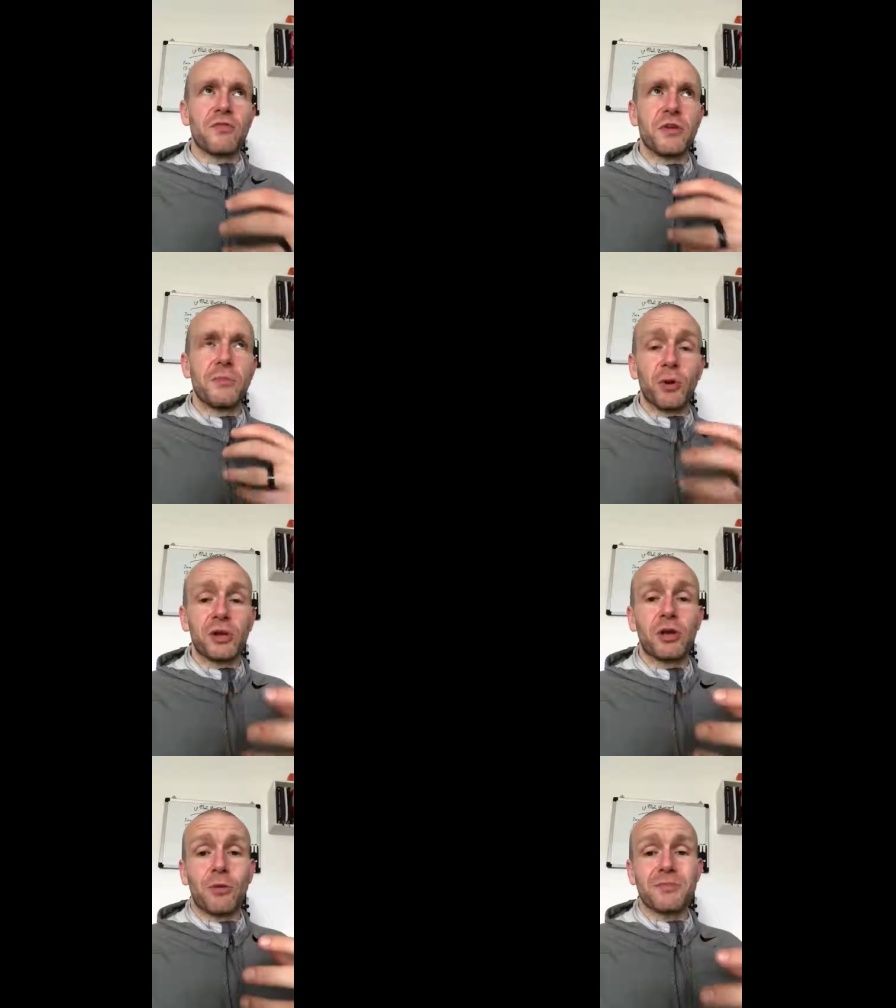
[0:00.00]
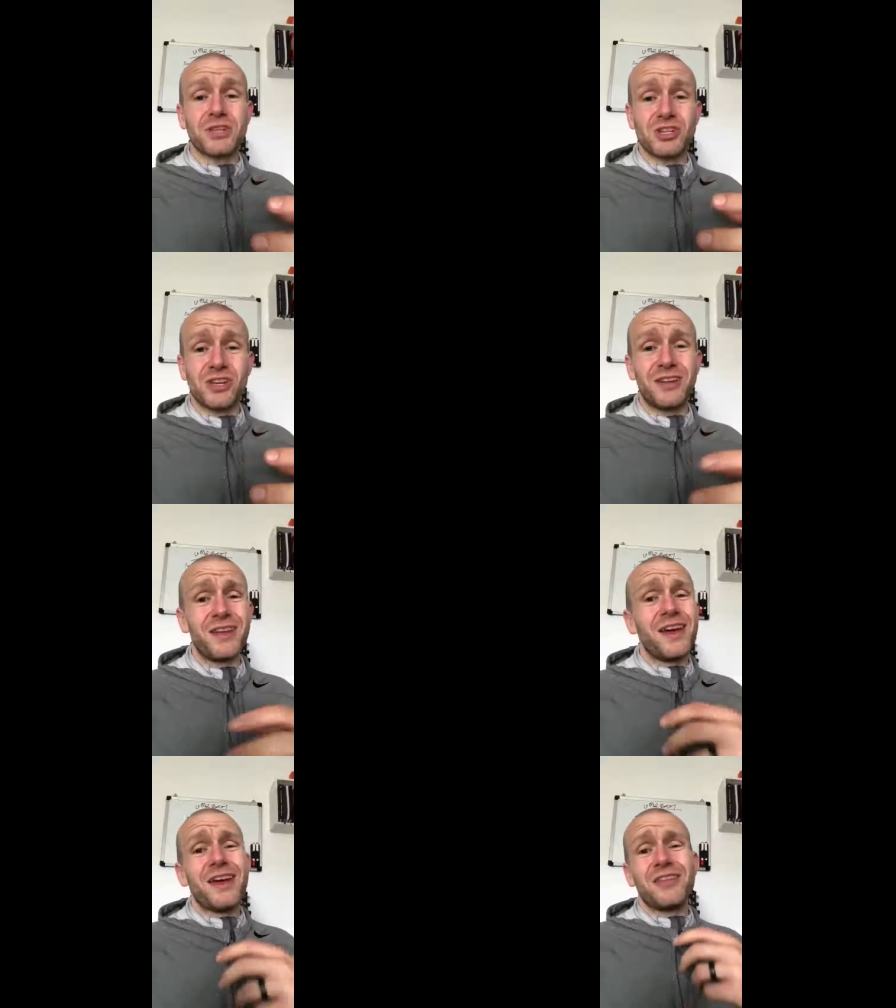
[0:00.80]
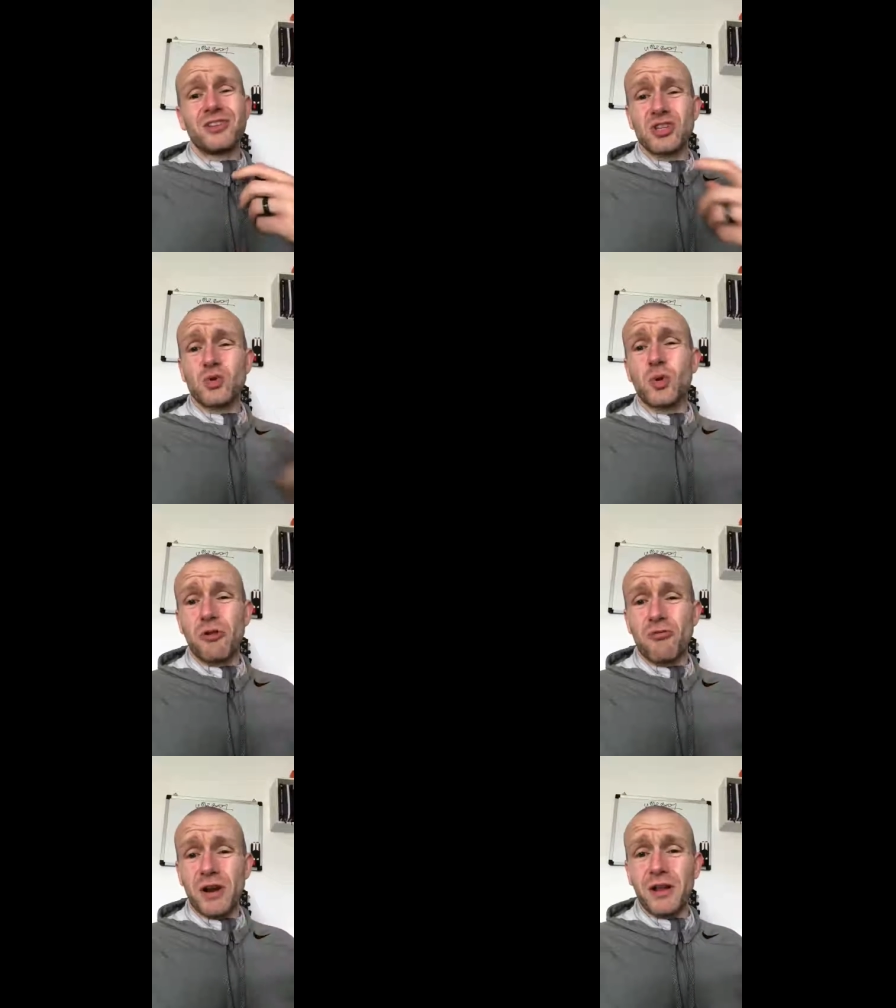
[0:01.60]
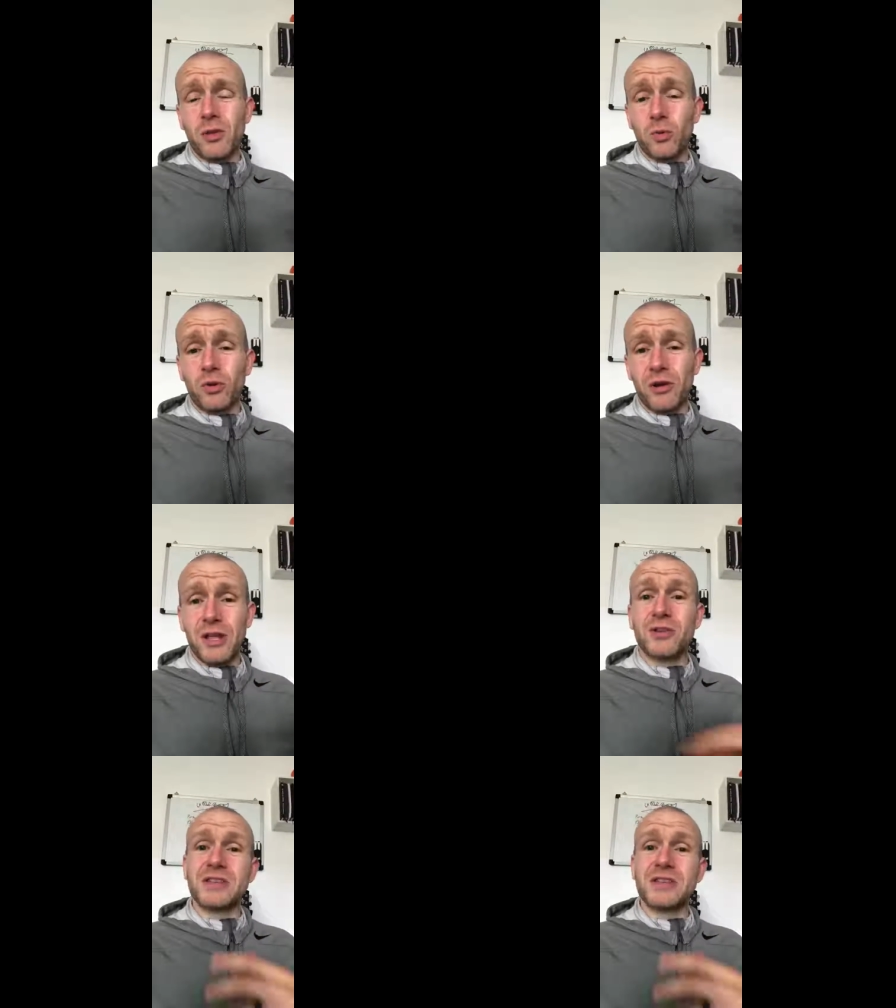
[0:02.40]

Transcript: of your body composition than just going out running alone, all right?